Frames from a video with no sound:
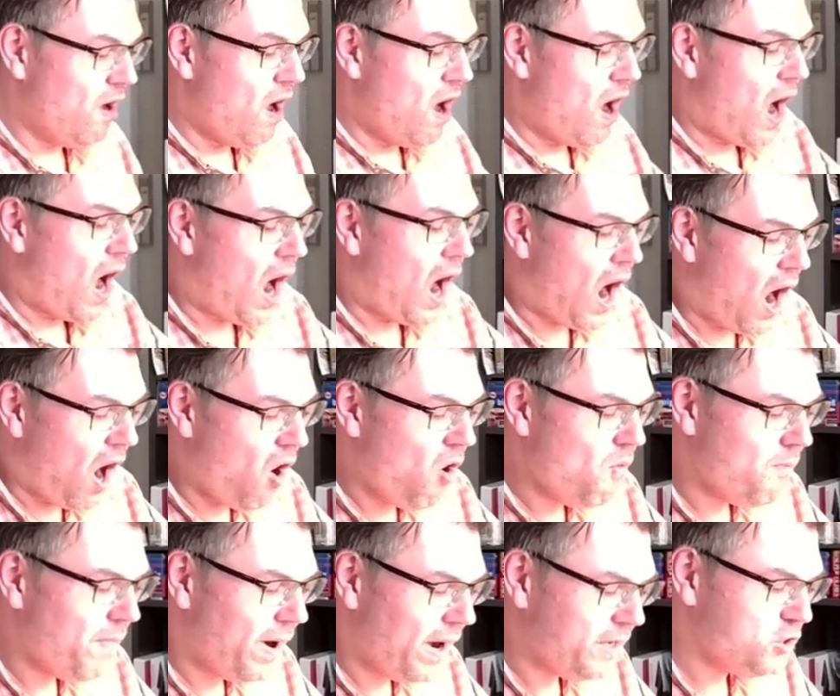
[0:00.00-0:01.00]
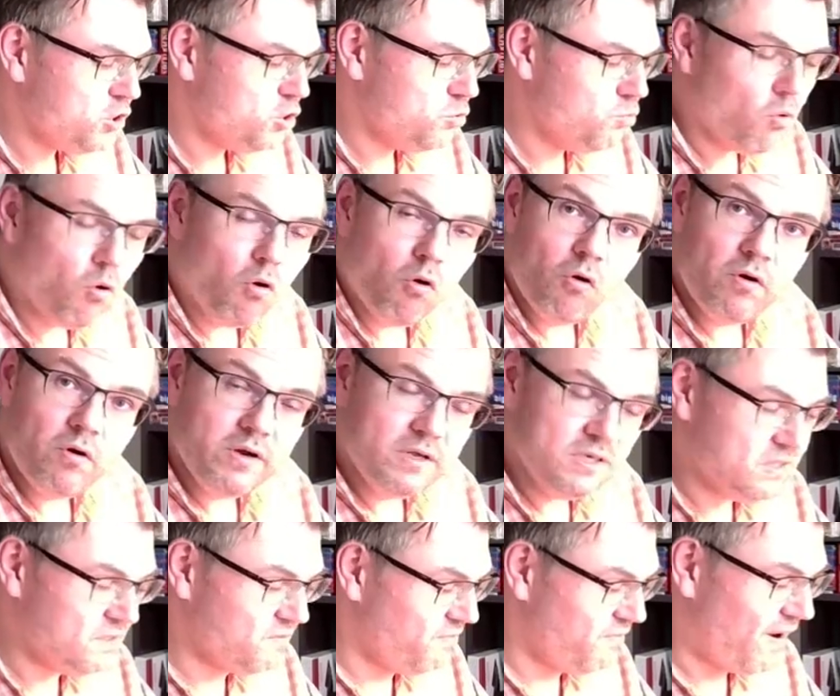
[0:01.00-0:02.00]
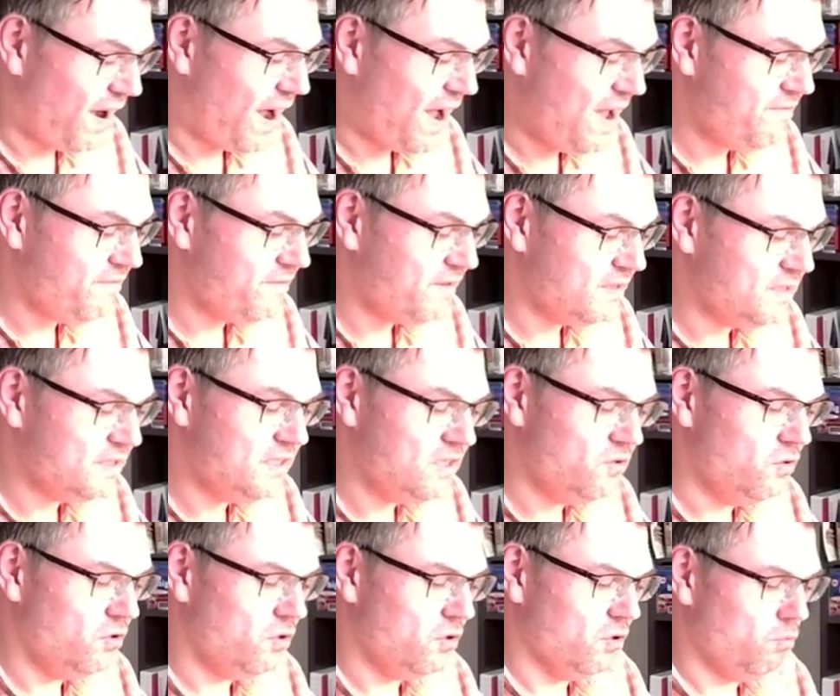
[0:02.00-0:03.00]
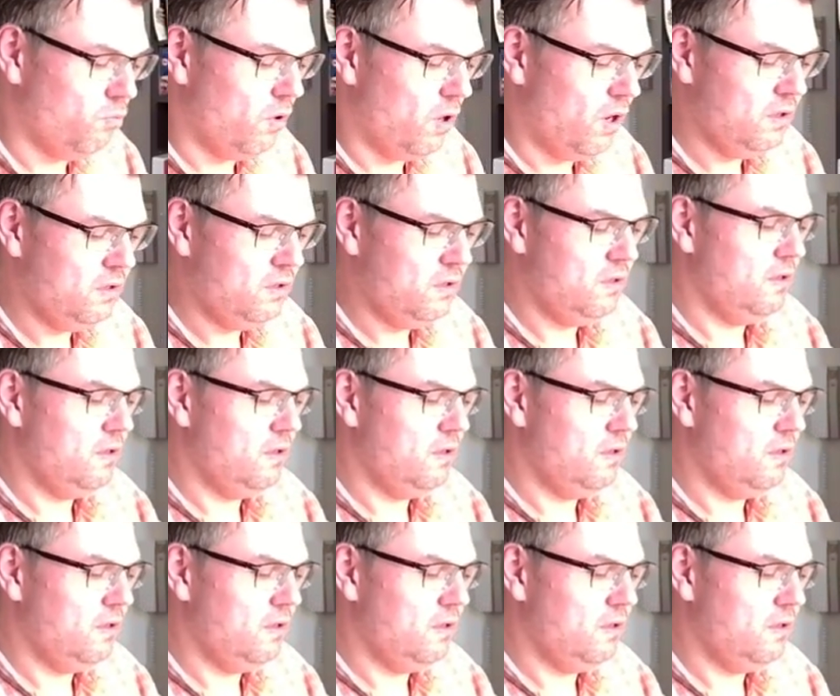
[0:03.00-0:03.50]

how much more is 5 than 0.1.